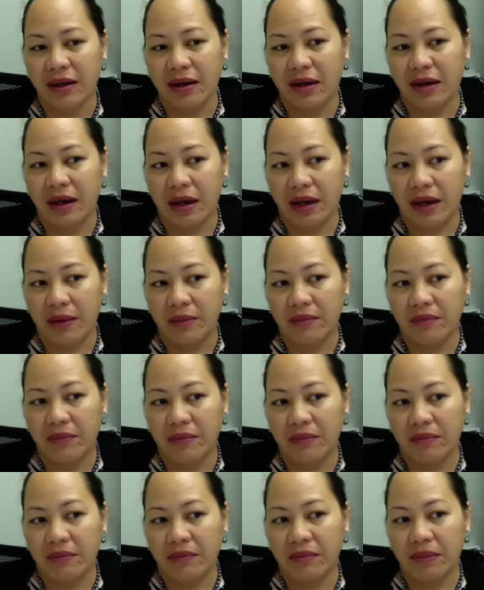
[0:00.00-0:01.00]

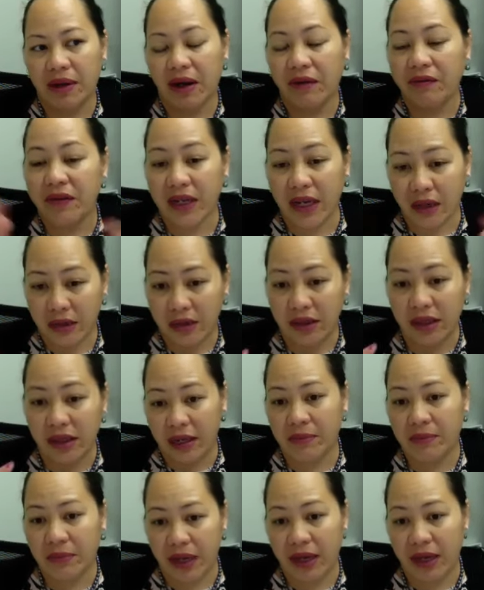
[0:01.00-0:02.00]
I've done
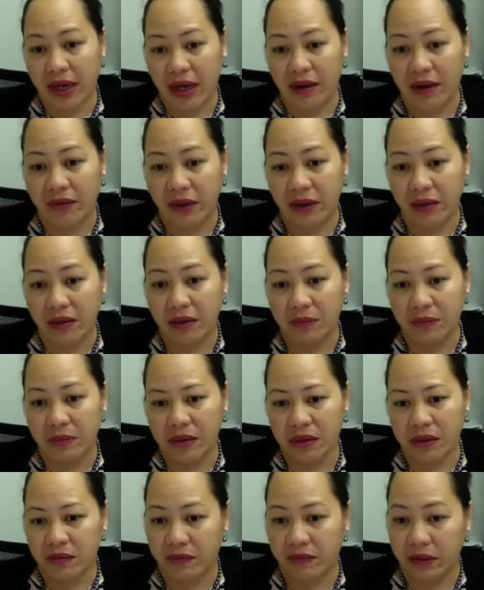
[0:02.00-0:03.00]
that by having the
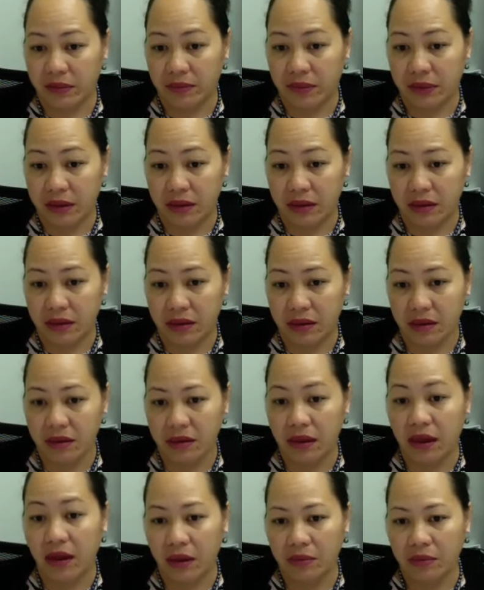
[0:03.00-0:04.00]
Pacific Business
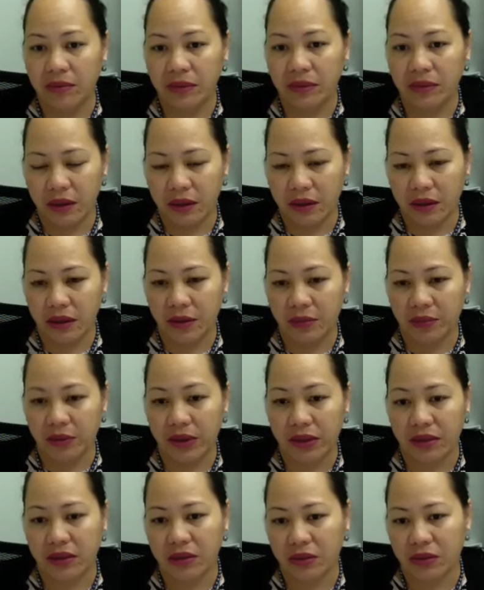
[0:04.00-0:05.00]
Hub that
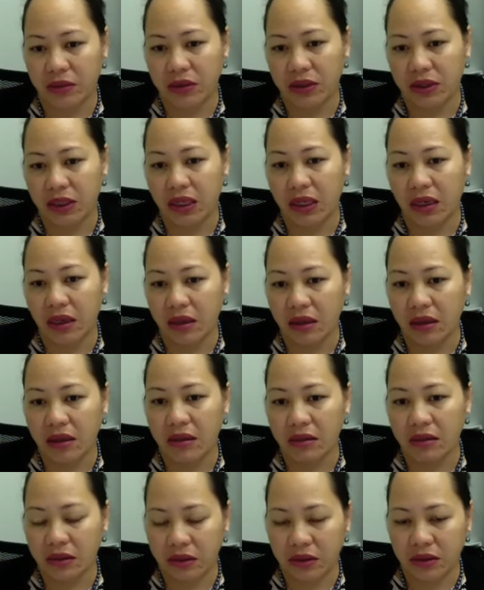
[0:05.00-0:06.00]
brings it all together.
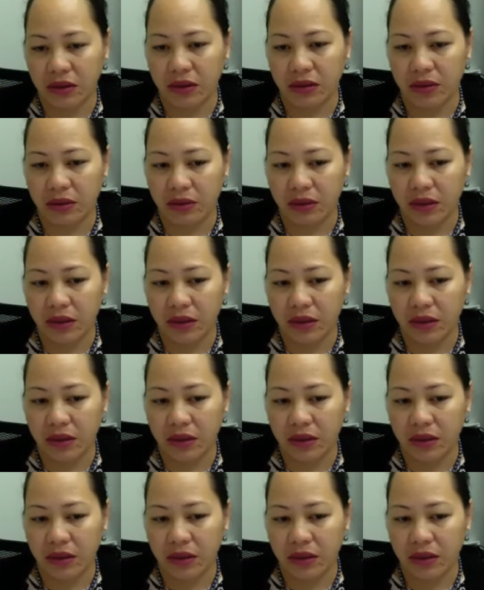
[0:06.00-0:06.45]
So